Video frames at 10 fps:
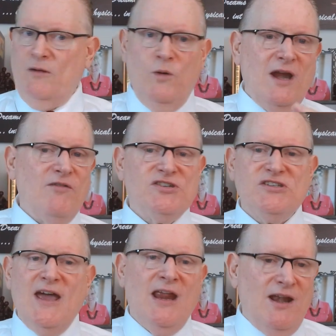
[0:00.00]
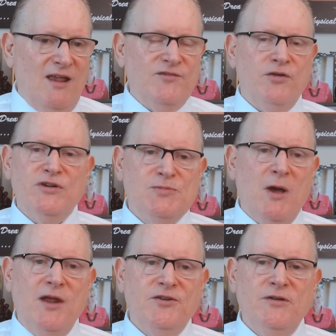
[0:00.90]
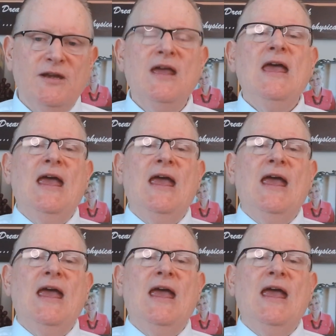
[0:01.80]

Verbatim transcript: whatever side. I'd love to respond to it.